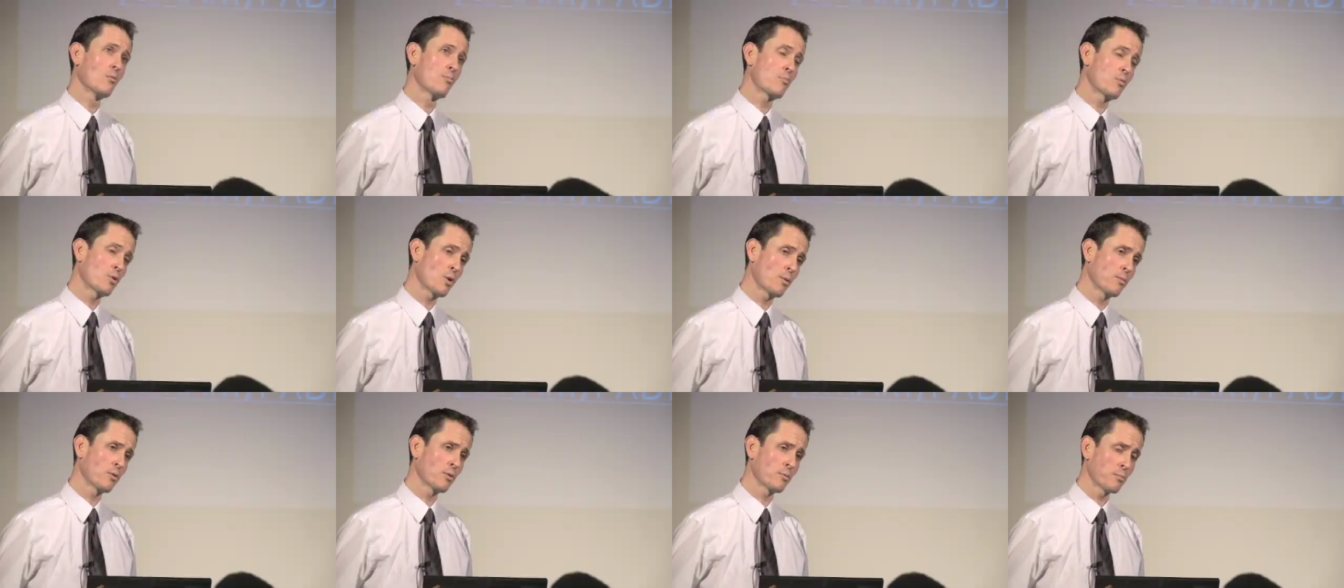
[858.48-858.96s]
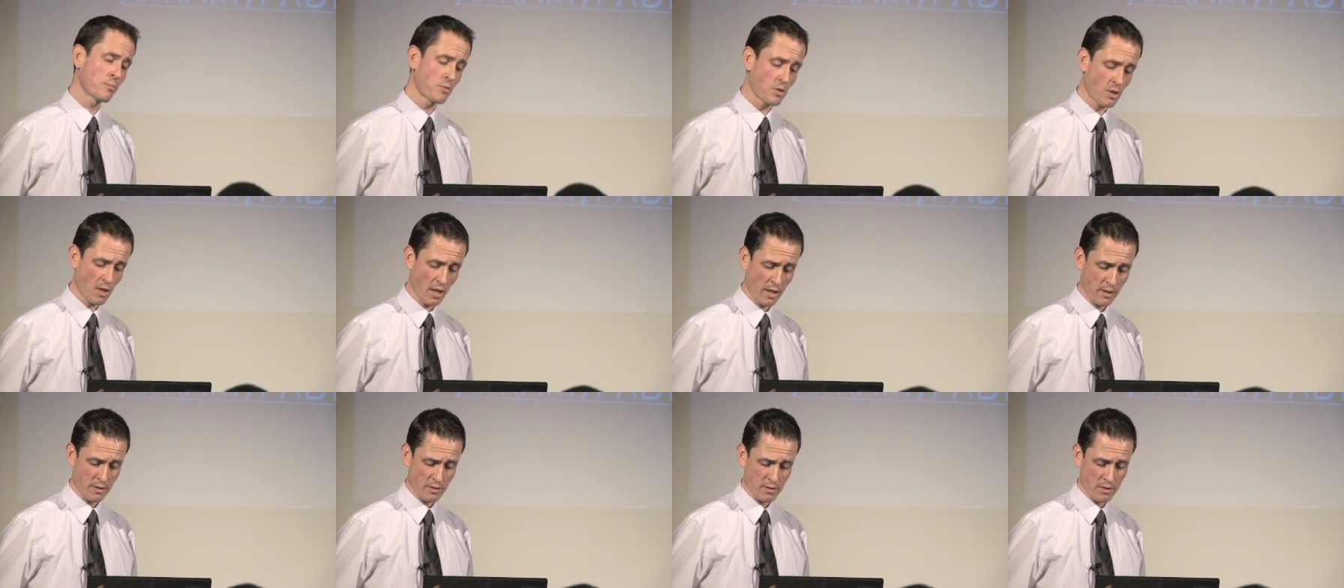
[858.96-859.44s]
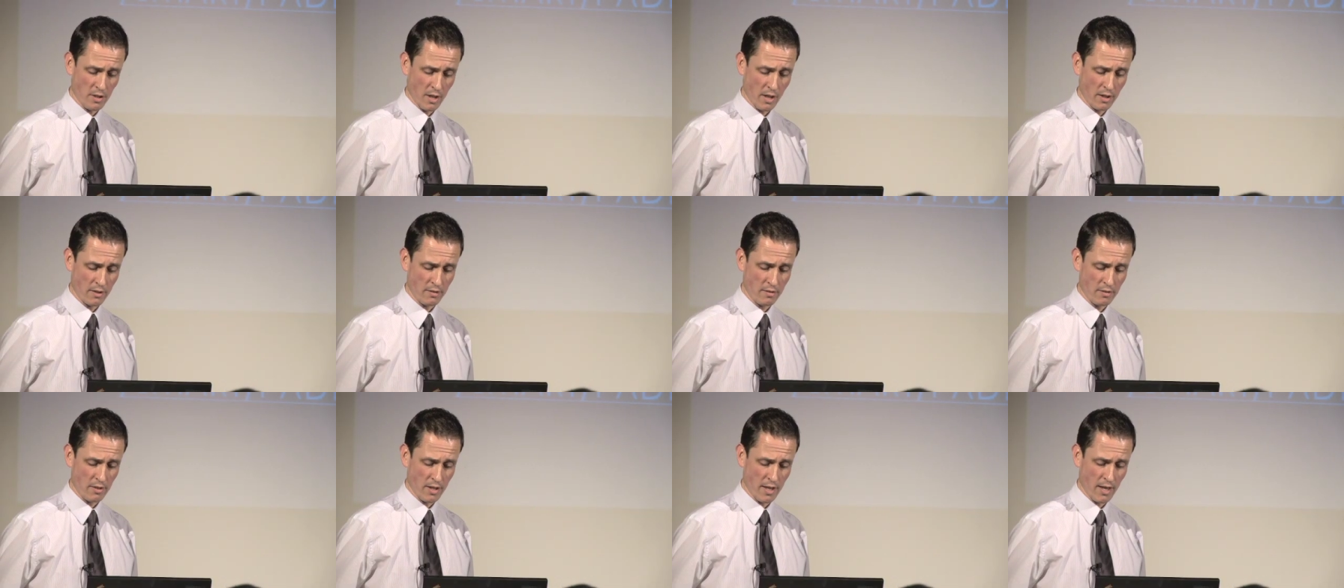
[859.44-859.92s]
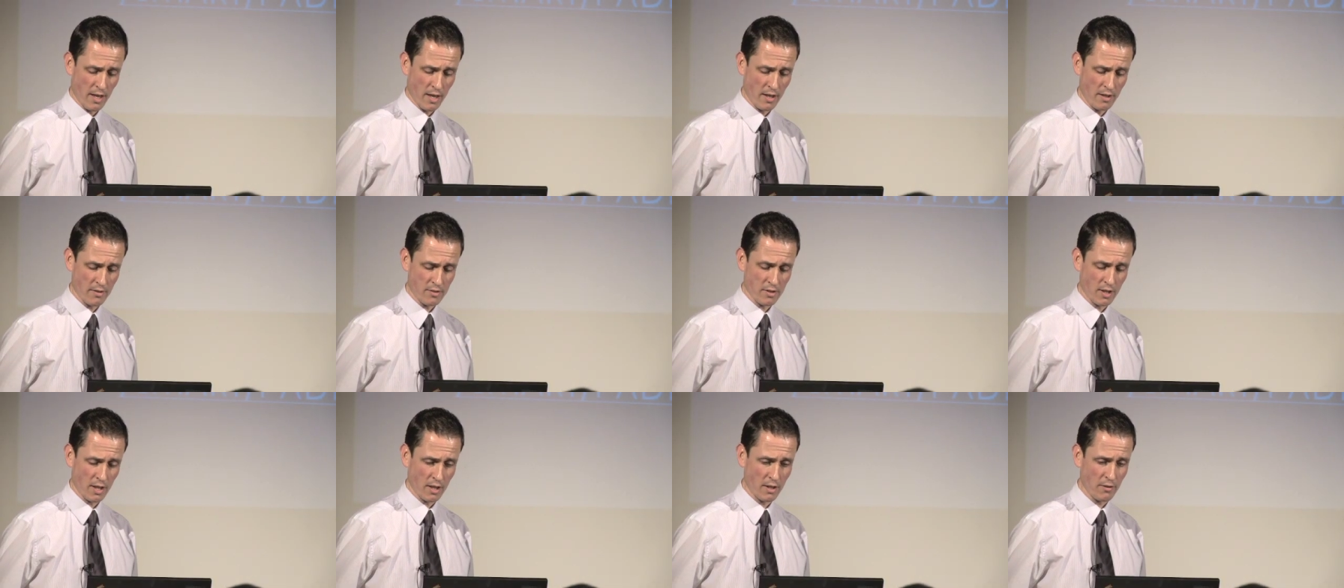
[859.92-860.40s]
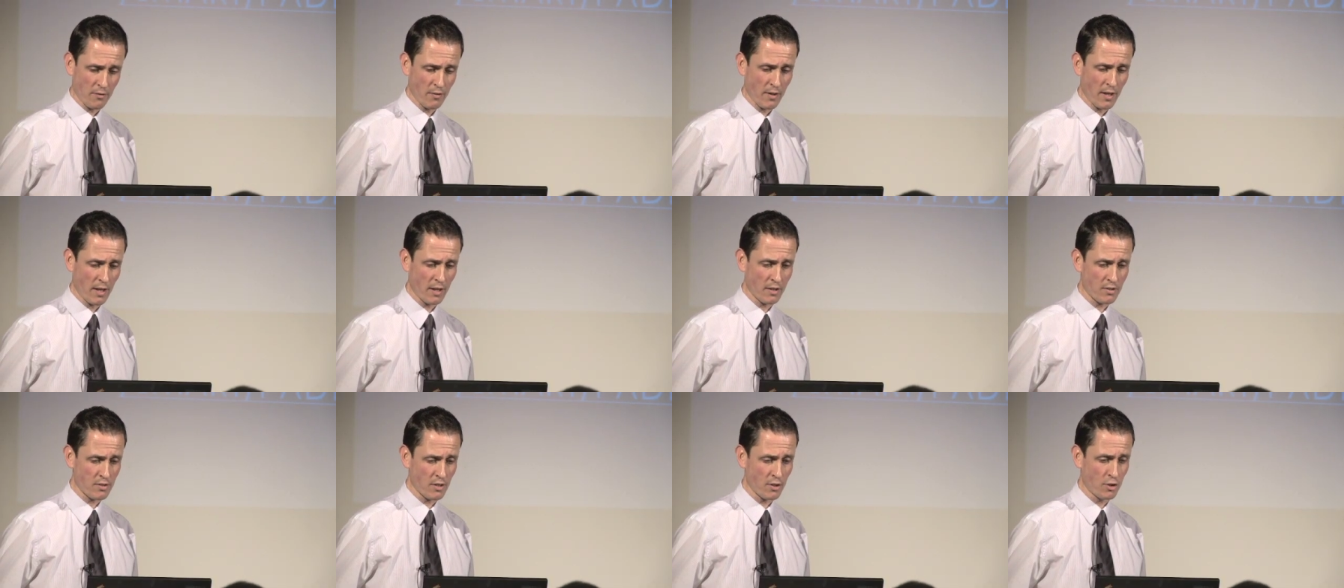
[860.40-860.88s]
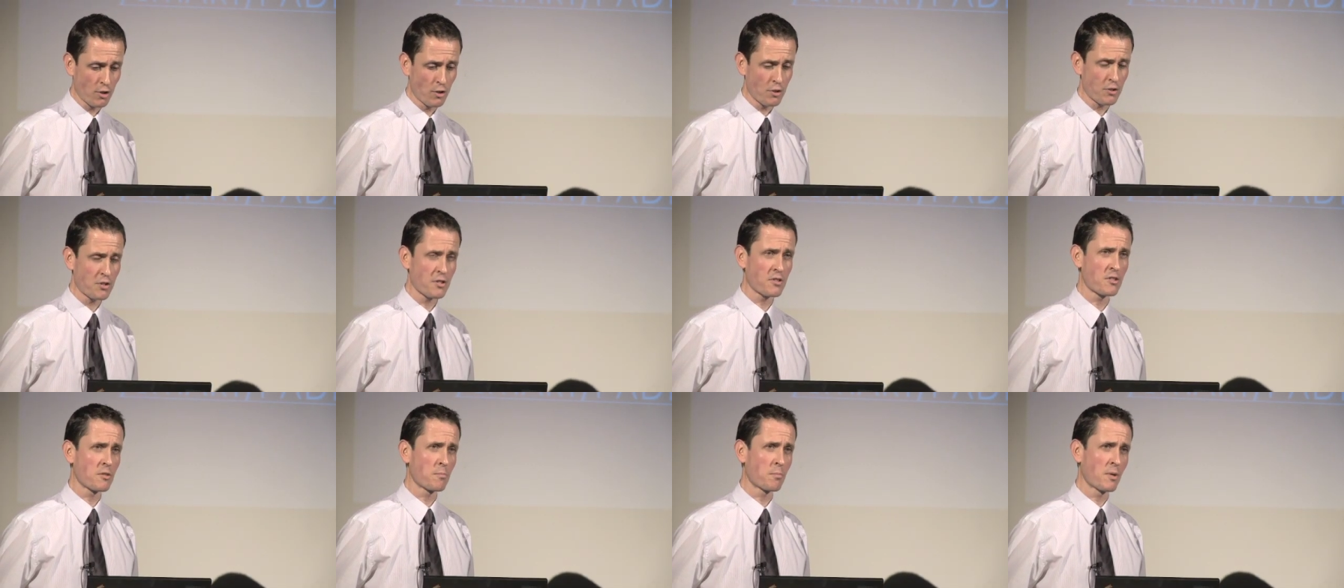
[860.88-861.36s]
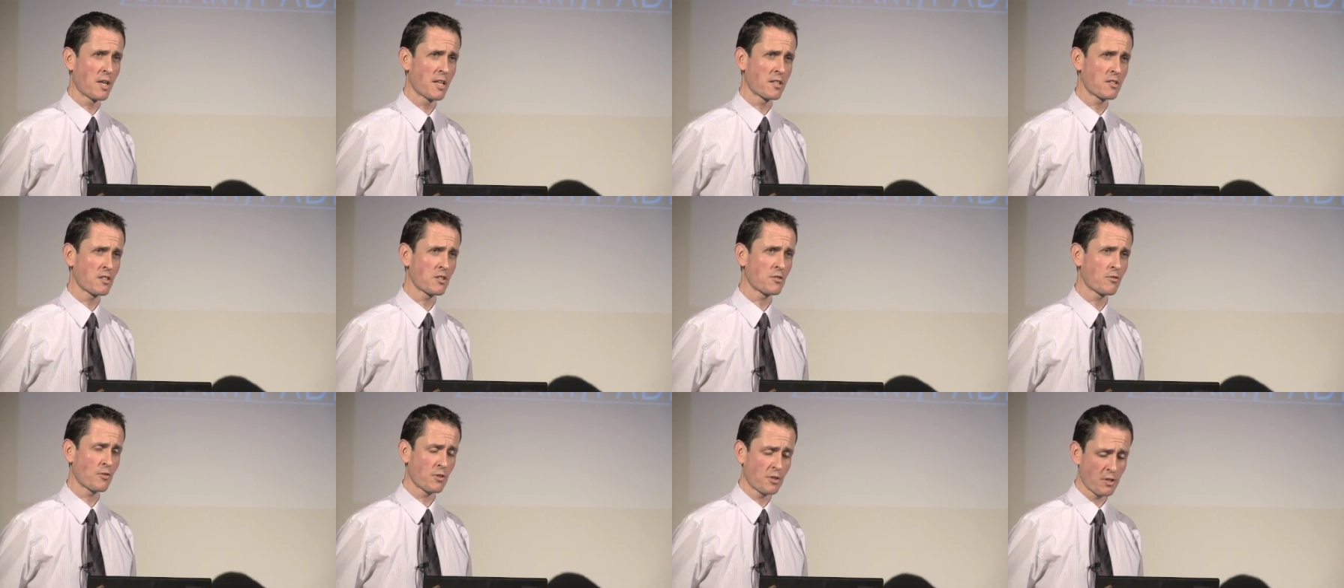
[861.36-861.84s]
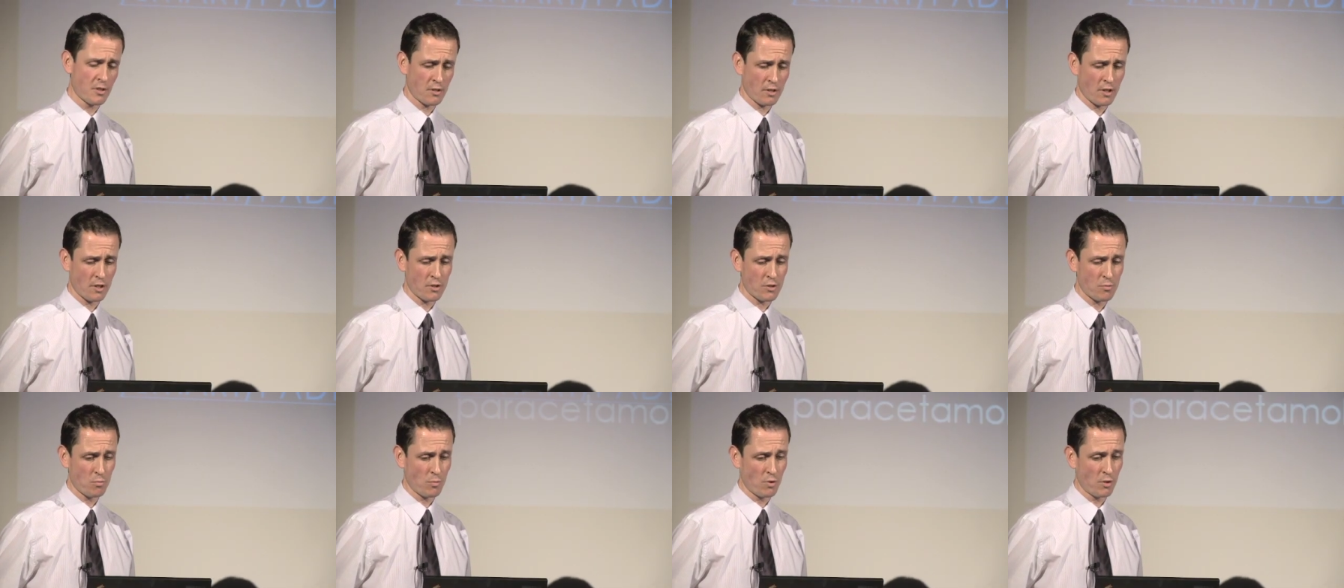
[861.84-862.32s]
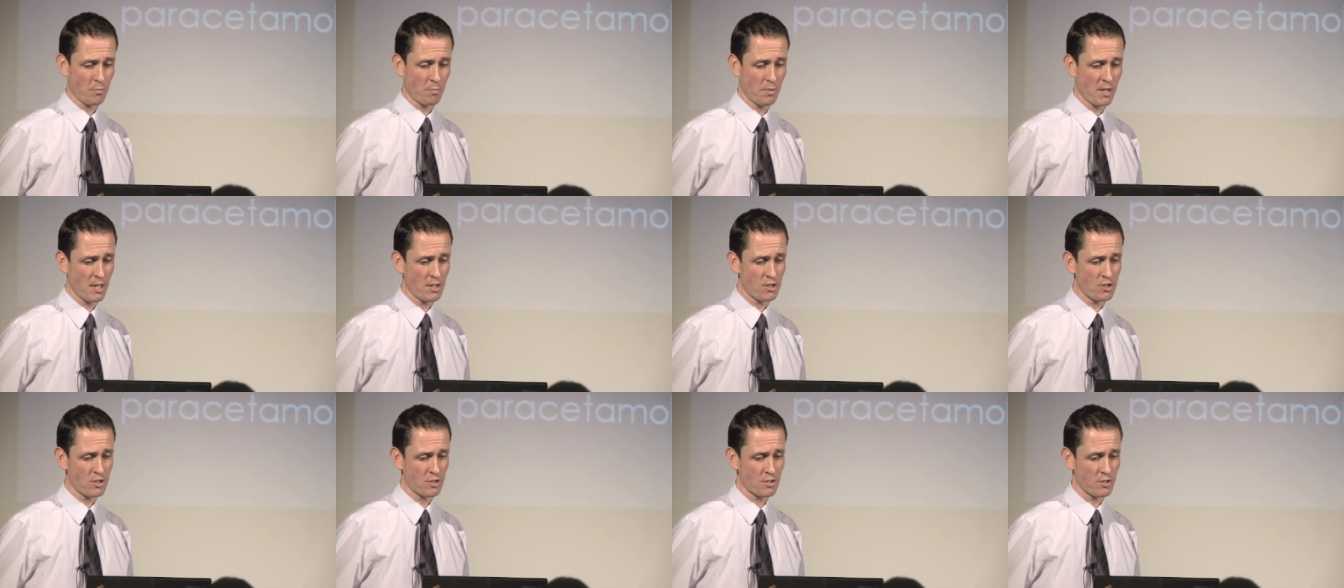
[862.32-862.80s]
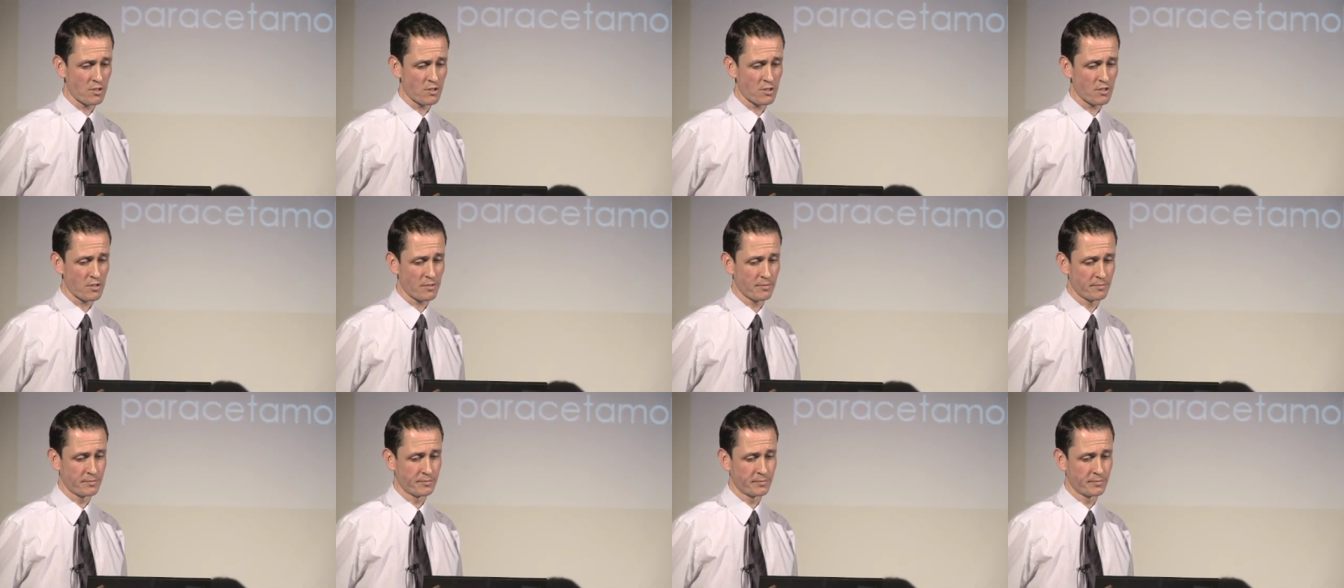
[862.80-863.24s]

problems, and side effects, and used as a basis for discussion with the patients.